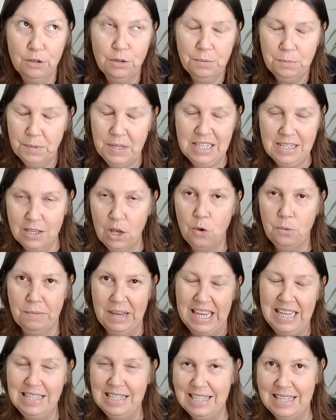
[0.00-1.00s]
and we're
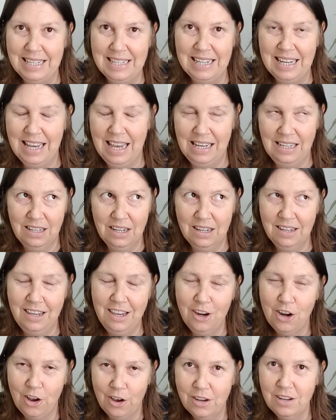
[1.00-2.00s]
soulmates, and
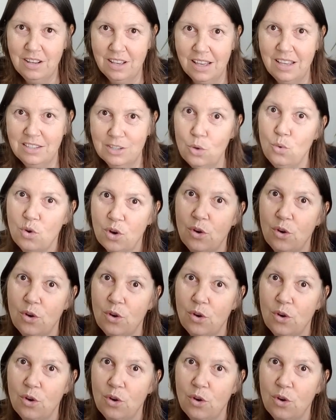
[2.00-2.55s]
you know, it's all